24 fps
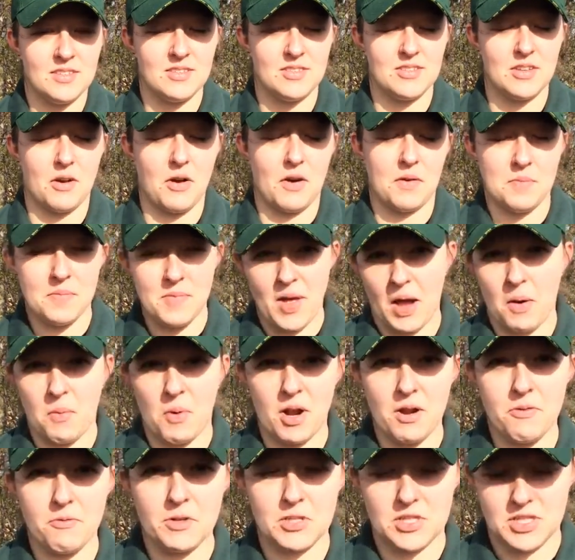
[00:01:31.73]
So, I
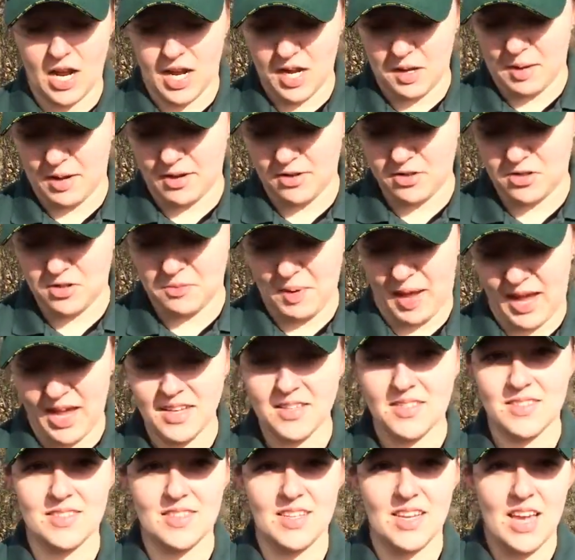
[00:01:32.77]
want to first talk about your
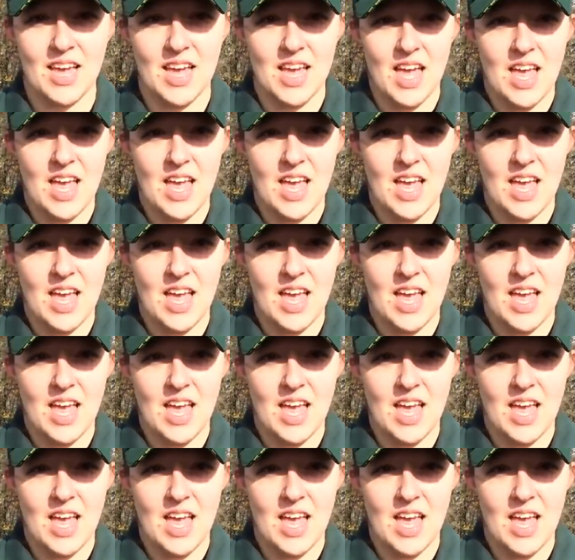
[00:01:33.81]
space,